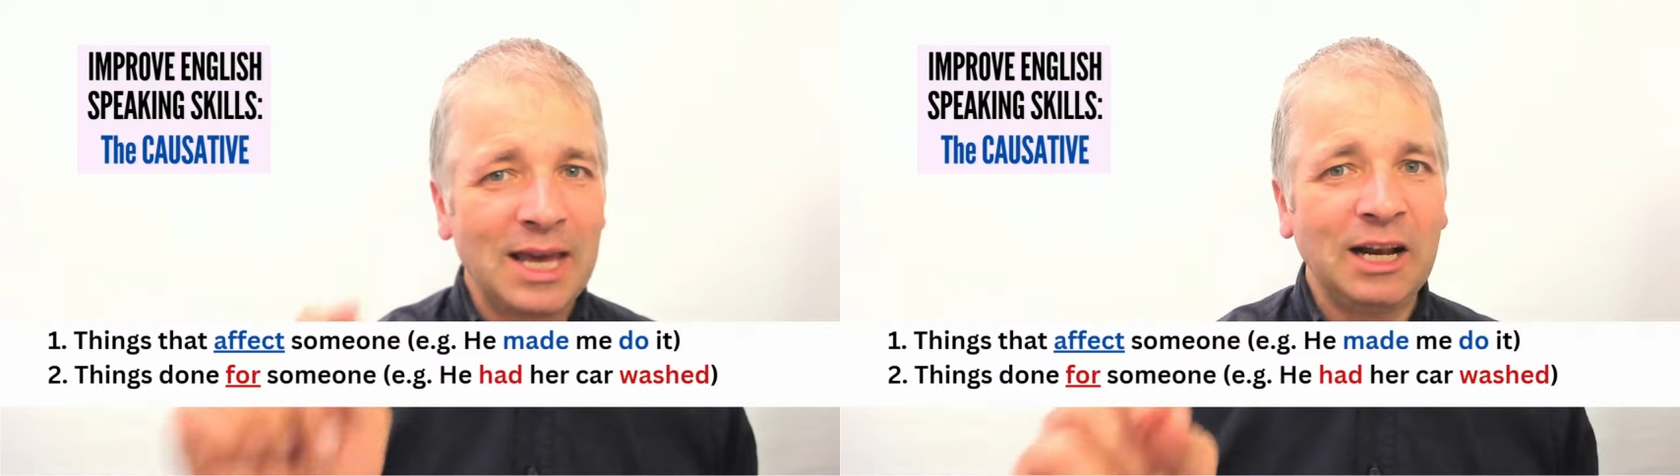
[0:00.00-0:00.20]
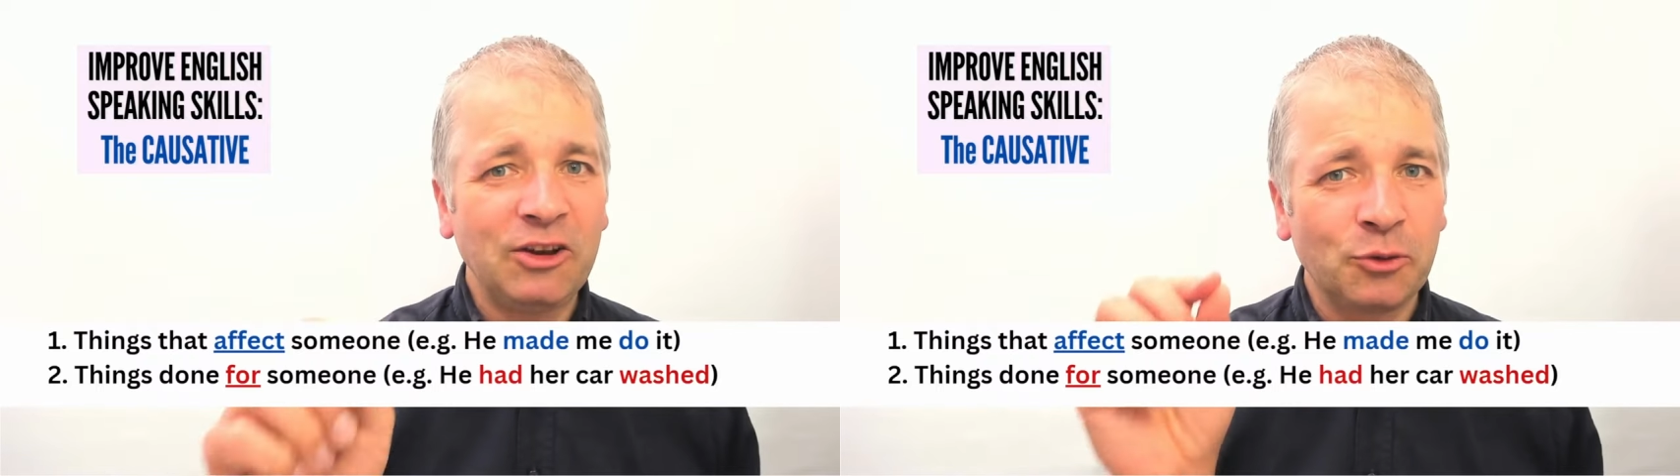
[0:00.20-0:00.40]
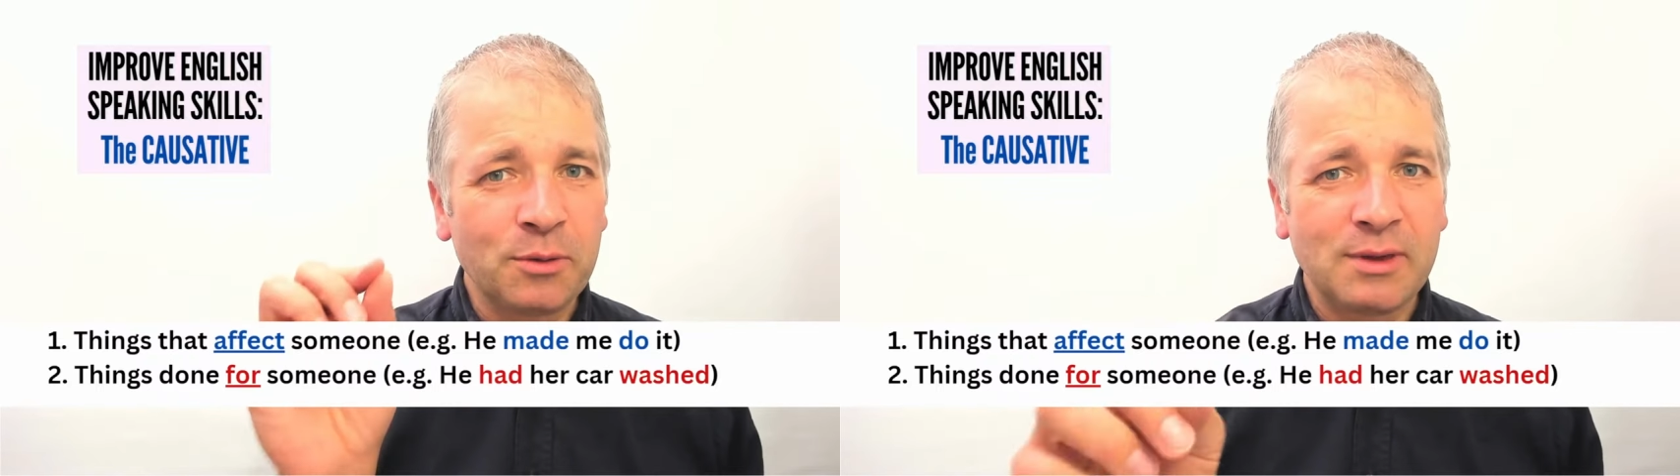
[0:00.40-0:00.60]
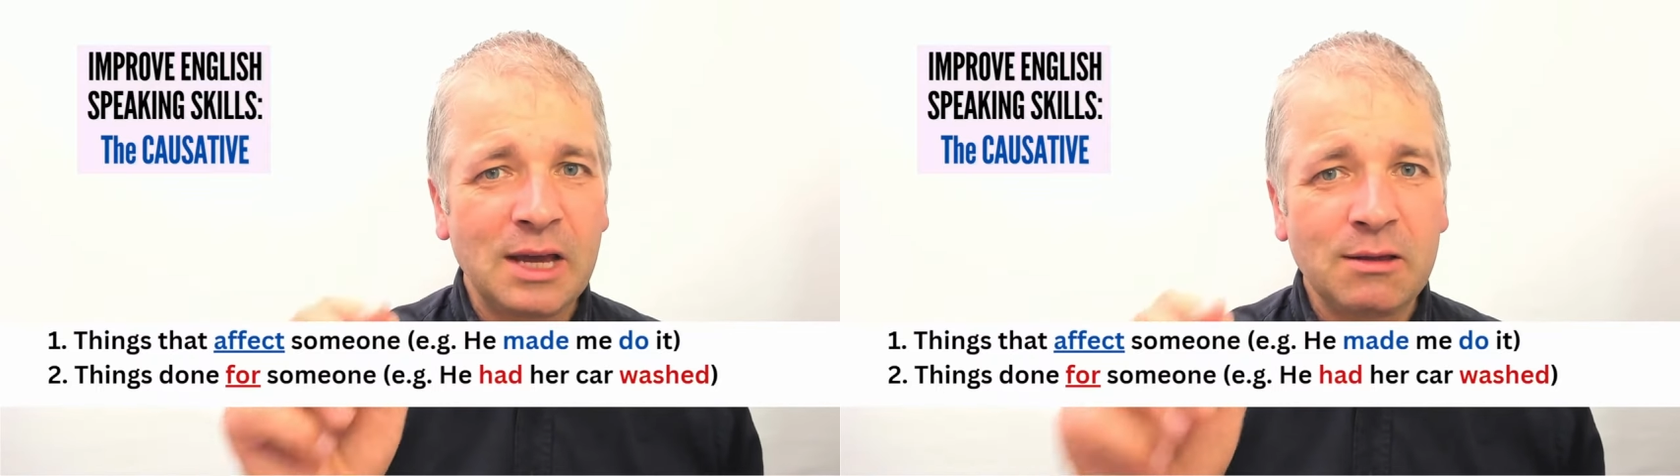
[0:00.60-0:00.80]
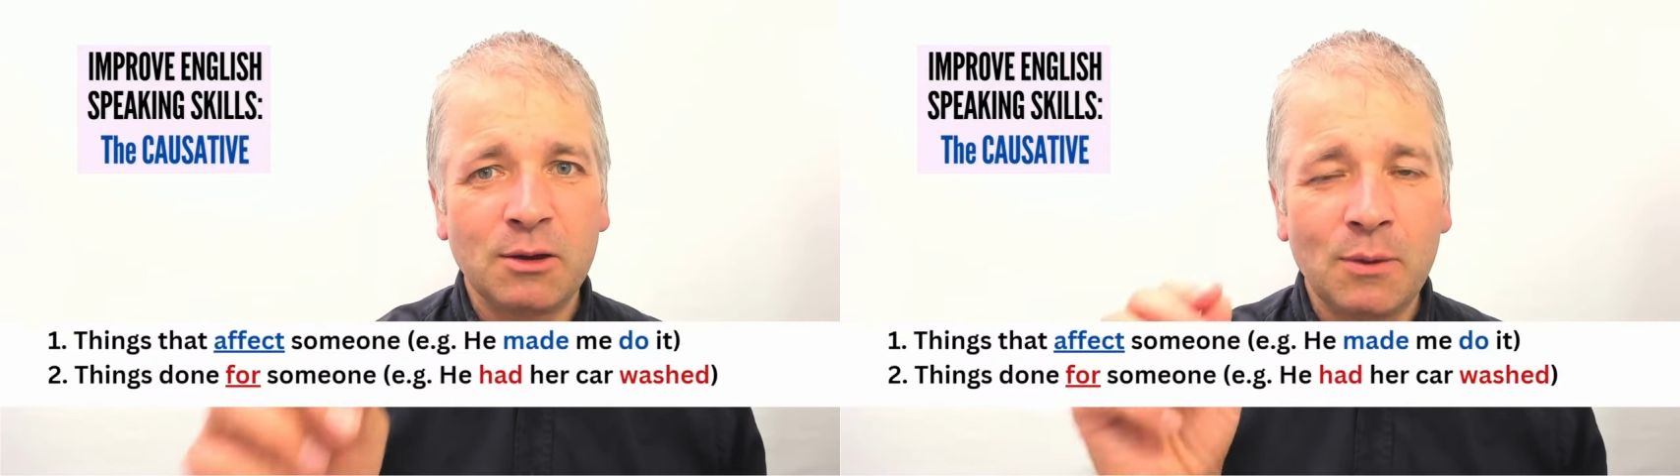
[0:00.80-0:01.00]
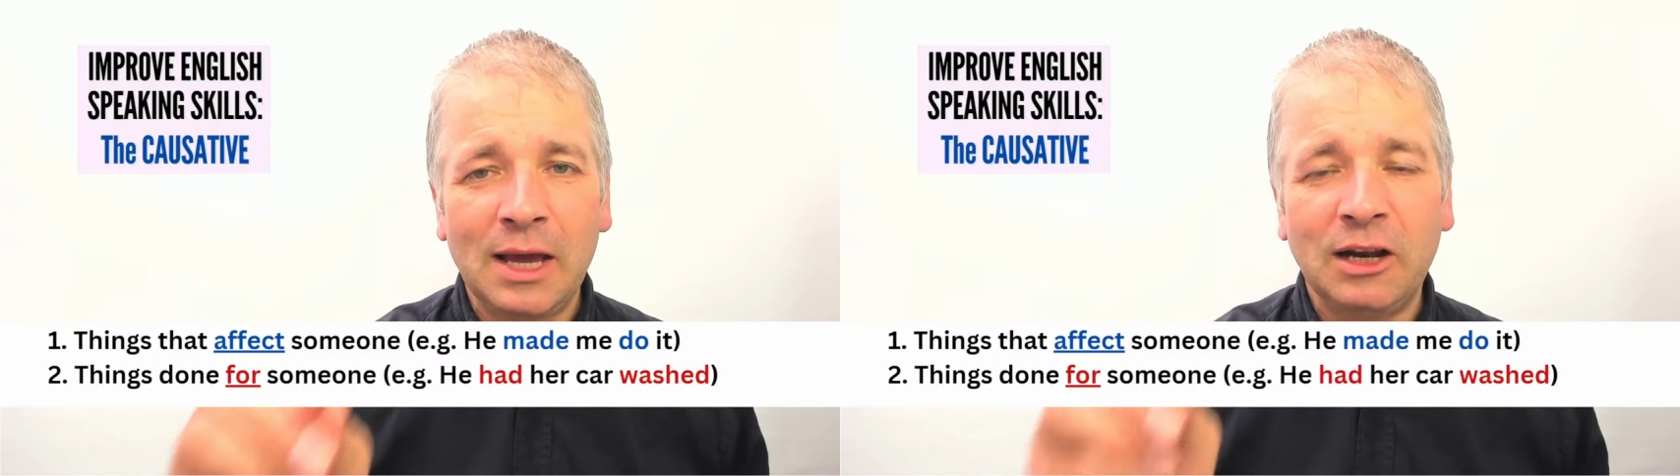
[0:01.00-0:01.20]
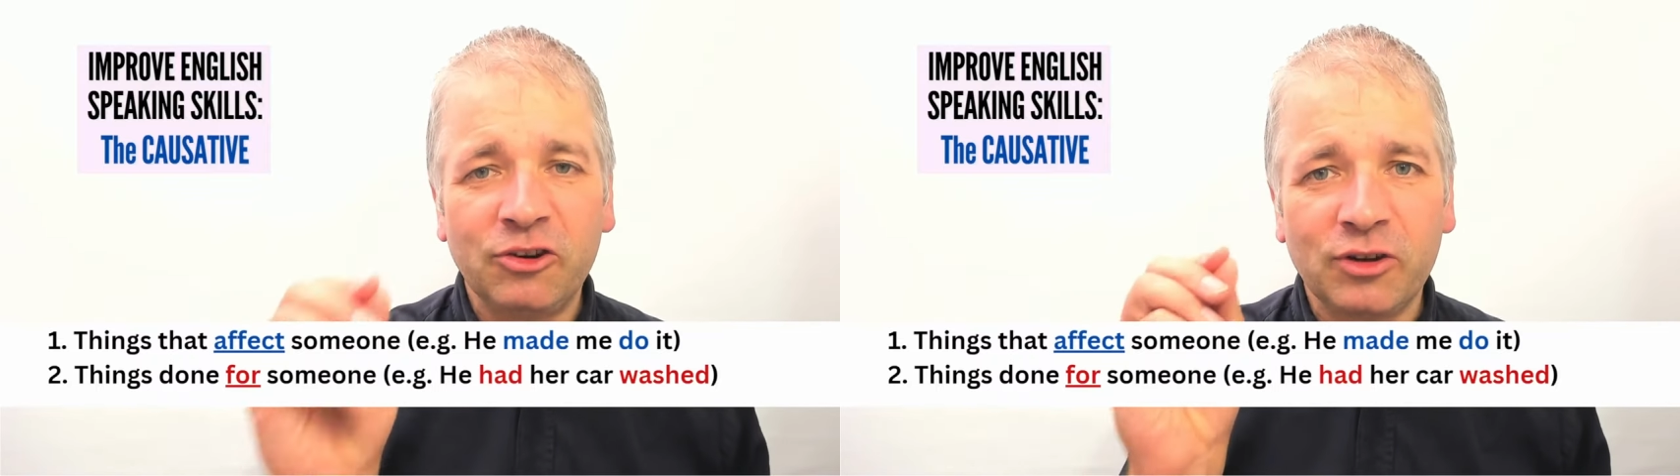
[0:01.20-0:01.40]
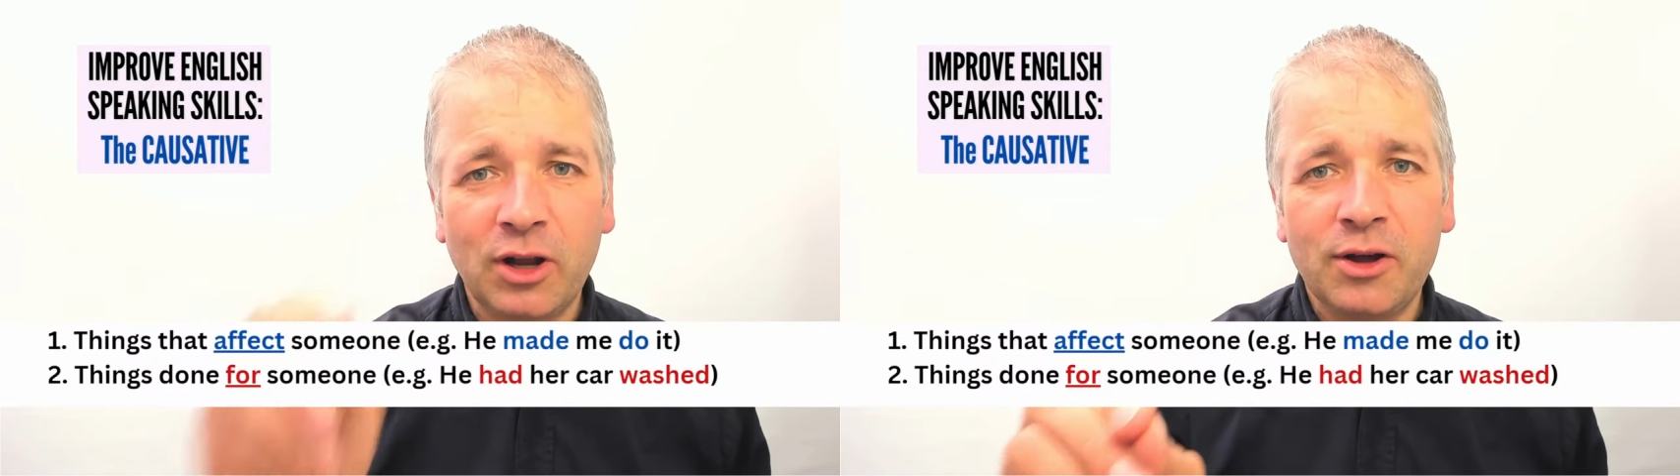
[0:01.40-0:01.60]
English or C2
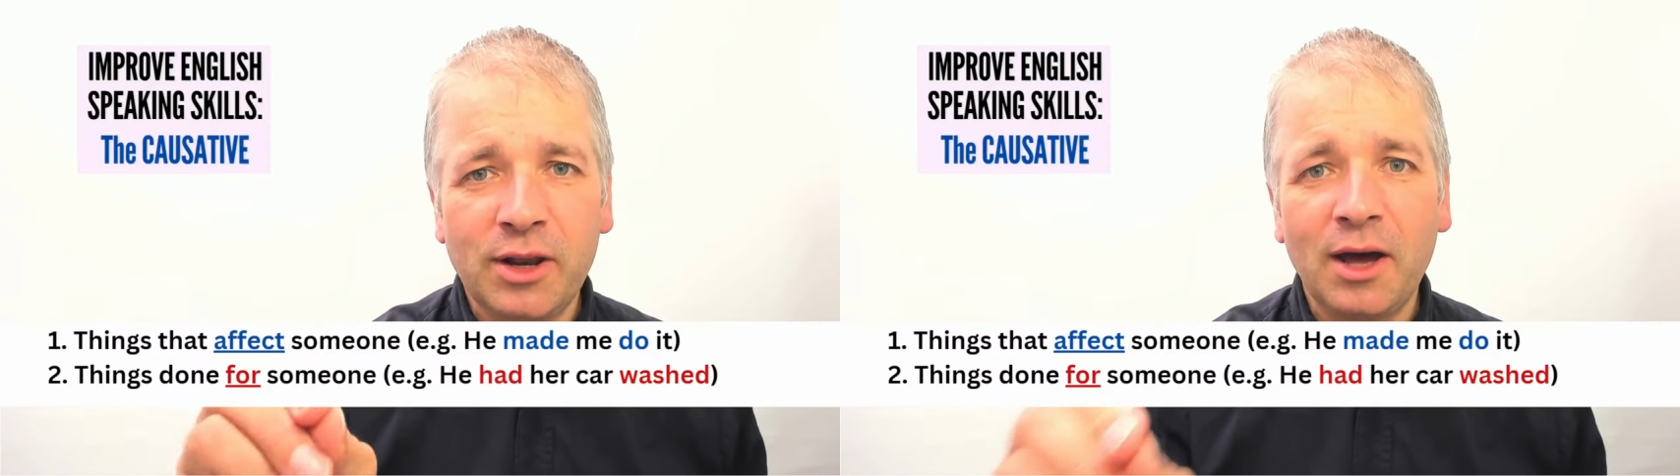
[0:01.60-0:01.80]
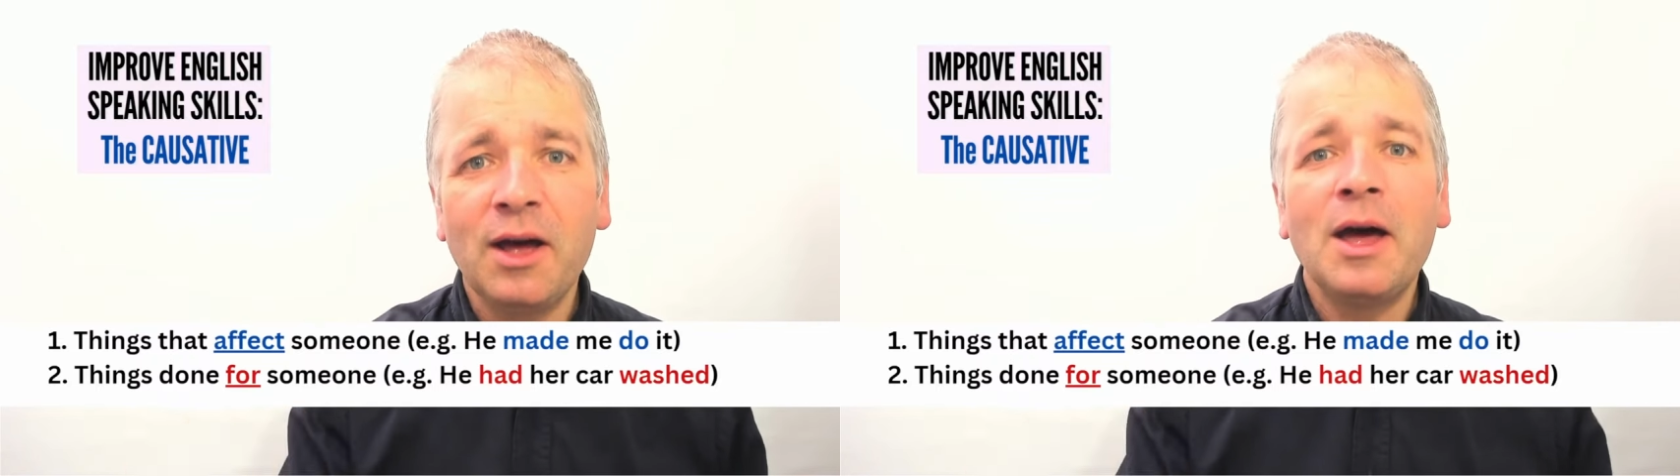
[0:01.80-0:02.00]
English learner,